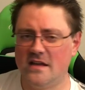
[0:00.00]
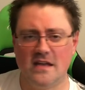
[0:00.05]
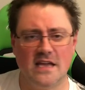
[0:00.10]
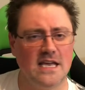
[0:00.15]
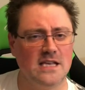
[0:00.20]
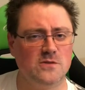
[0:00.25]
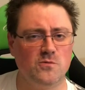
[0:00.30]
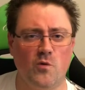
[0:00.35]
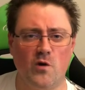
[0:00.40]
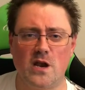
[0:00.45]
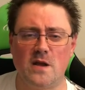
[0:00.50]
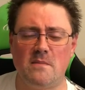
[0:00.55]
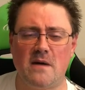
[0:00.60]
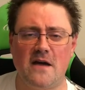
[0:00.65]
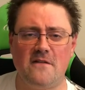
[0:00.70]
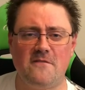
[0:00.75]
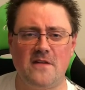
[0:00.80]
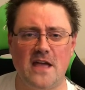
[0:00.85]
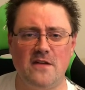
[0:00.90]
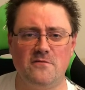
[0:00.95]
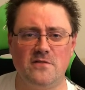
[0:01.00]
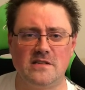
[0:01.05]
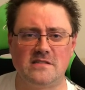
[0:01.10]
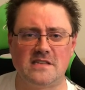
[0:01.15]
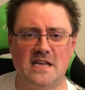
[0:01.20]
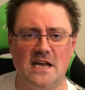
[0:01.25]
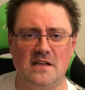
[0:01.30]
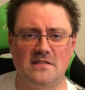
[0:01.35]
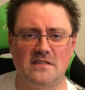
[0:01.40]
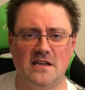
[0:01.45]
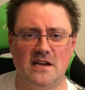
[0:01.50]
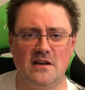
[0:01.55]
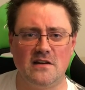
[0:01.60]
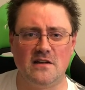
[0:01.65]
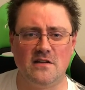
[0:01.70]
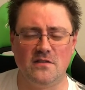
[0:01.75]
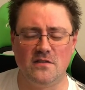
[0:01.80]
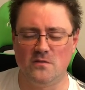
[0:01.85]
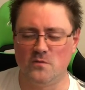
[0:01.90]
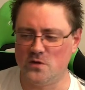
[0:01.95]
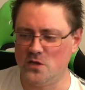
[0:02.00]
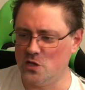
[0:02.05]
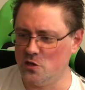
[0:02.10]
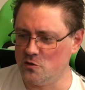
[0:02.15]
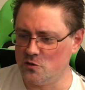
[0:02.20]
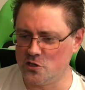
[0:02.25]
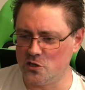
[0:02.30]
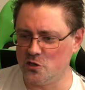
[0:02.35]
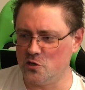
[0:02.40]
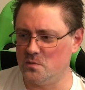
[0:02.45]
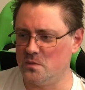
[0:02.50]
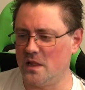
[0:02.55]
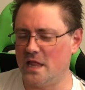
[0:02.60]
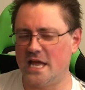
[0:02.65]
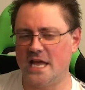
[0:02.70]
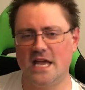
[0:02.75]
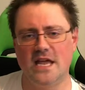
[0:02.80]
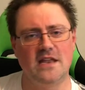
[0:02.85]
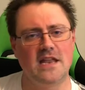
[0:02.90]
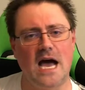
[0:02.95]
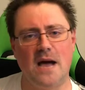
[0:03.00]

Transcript: He's one of my favorites out there in YouTube land.